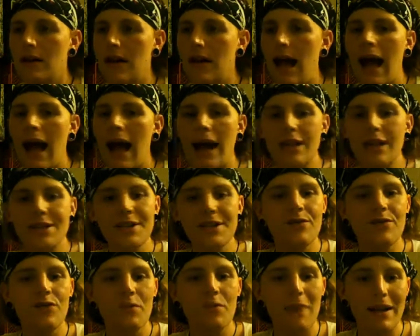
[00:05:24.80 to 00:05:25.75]

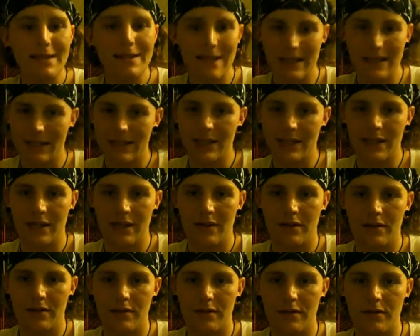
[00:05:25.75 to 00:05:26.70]
action from identity,
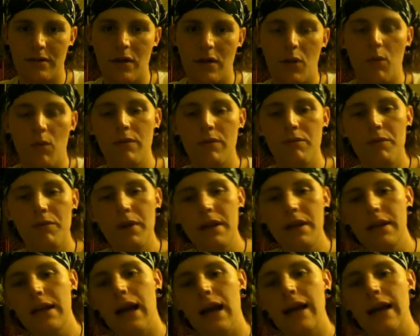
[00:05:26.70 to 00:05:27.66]
when
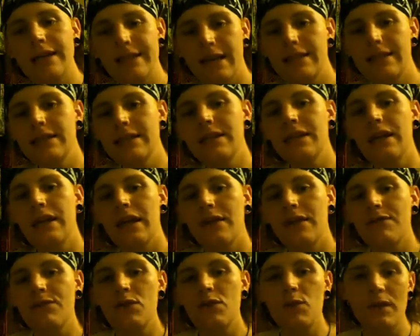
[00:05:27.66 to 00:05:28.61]
really identity
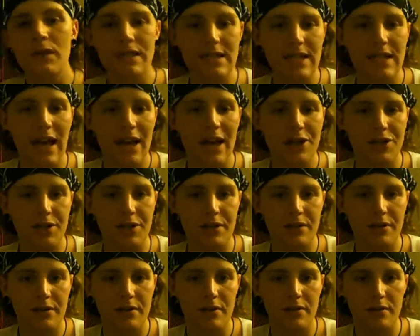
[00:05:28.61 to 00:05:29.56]
influences action.
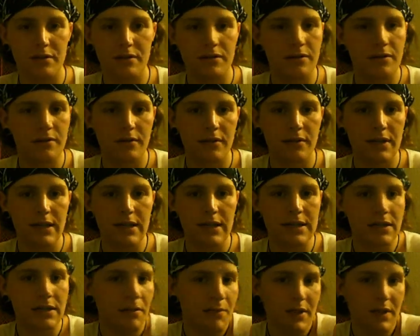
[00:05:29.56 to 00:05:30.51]

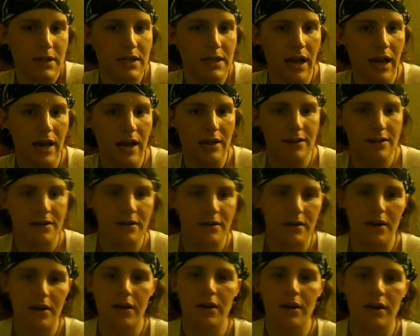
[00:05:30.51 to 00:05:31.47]
Simple as that.
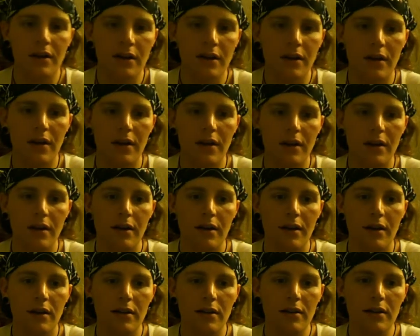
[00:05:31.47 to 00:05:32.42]

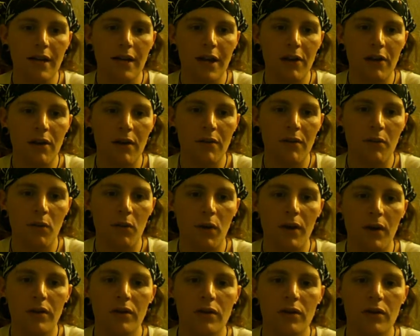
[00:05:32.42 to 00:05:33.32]
Later, everyone.